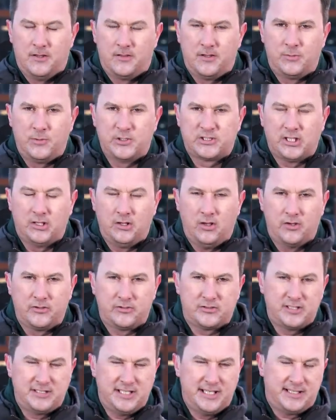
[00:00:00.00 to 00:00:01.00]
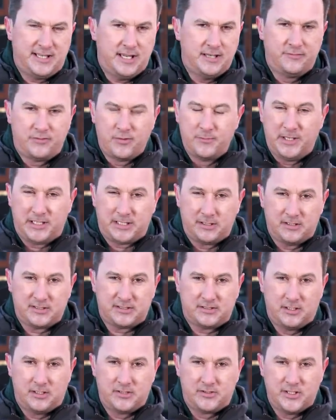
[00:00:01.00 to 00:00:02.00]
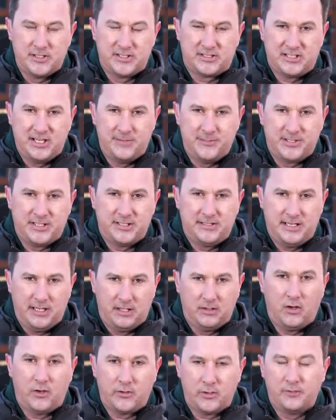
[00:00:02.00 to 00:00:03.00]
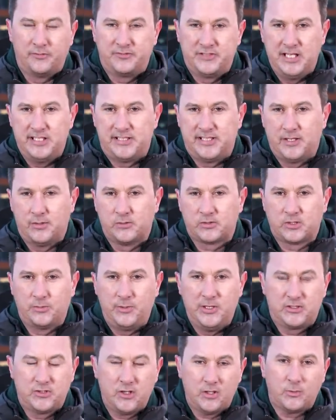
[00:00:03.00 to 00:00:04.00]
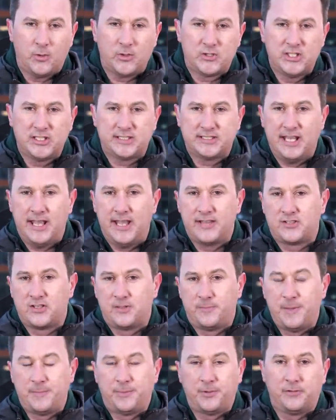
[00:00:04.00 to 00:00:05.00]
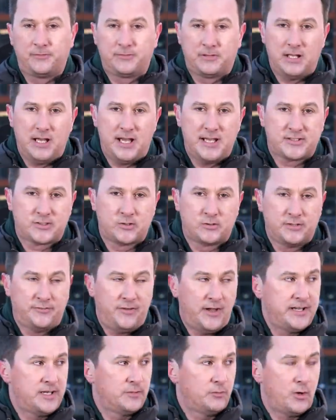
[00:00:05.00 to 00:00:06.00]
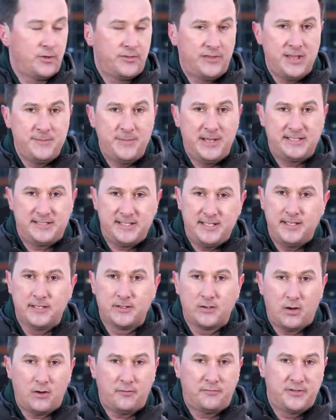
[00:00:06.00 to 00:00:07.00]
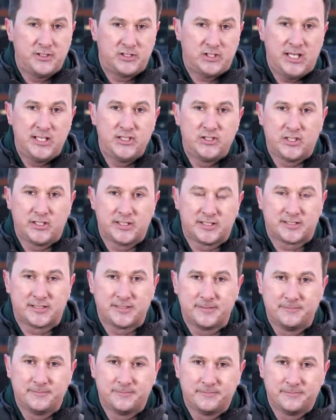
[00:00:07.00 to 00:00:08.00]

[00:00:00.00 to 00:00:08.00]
There was a lot to take in from Nicola Sturgeon's statement today, a lot of detail, so we took what she said to the people of Glasgow to find out what they made here of the changes.